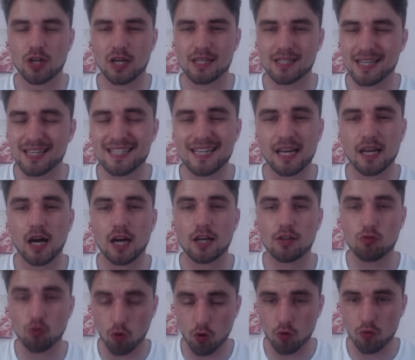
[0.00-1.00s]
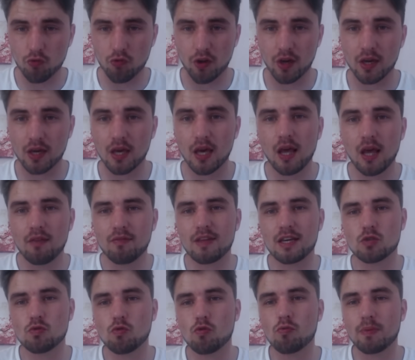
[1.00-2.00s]
And as I said, I do think
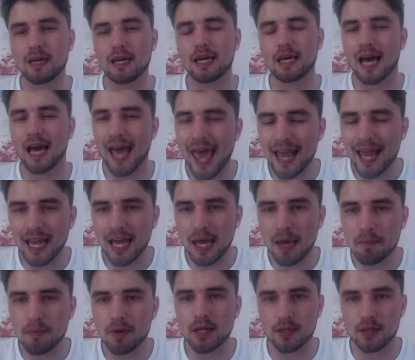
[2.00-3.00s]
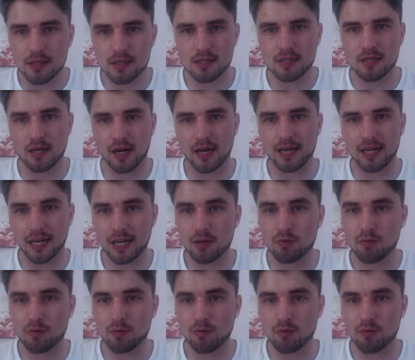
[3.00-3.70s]
this will be an imminent signing.